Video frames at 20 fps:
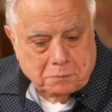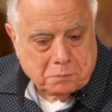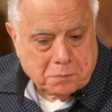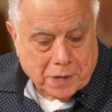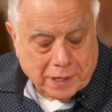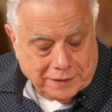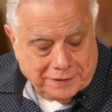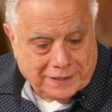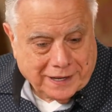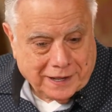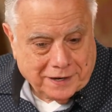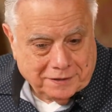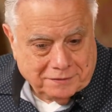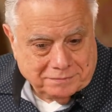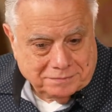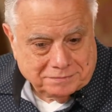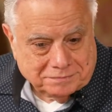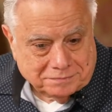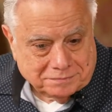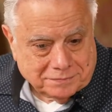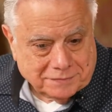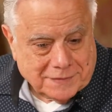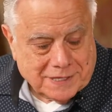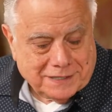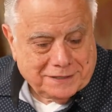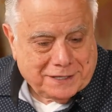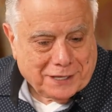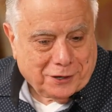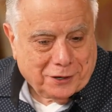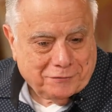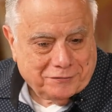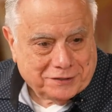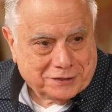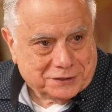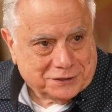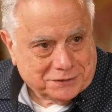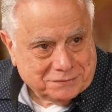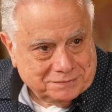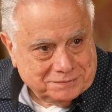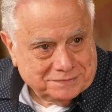My den, my
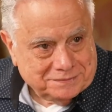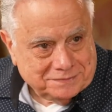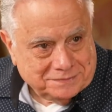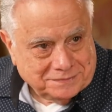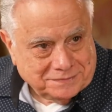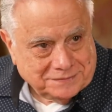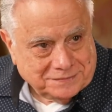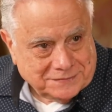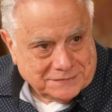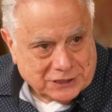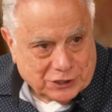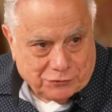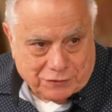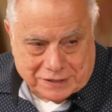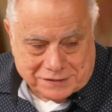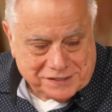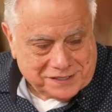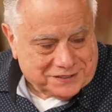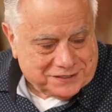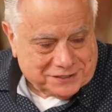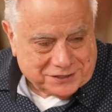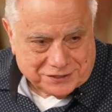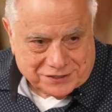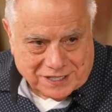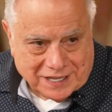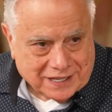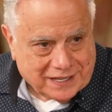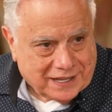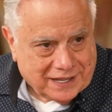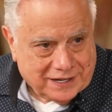television. Okay. The rest is just like